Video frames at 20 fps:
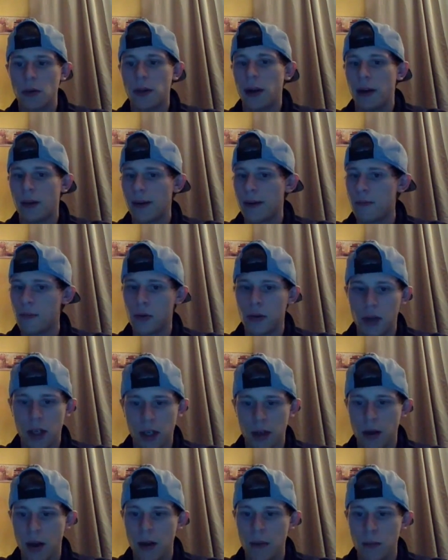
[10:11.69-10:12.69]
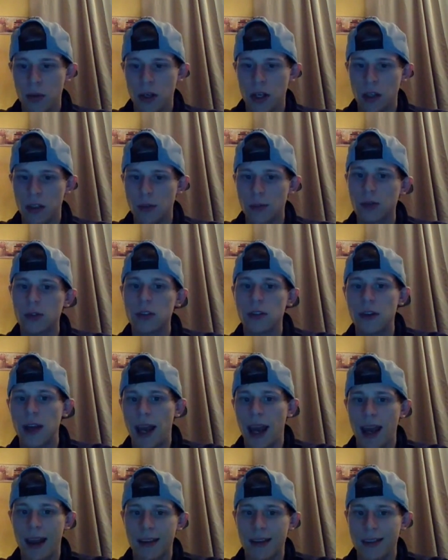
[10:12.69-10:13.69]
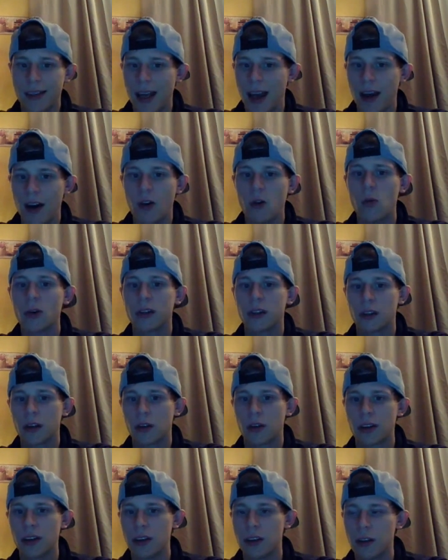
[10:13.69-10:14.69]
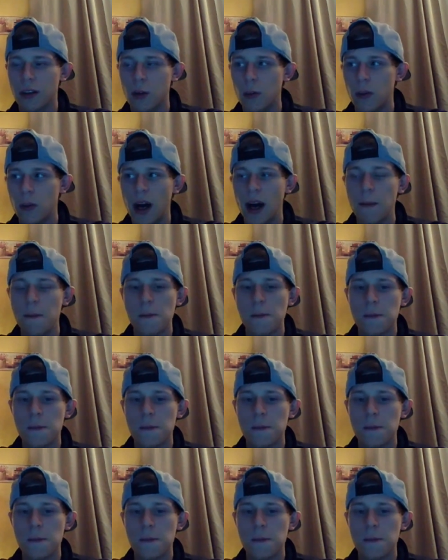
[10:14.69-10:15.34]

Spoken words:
They are unpredictable. You can't tell what they're going to do. But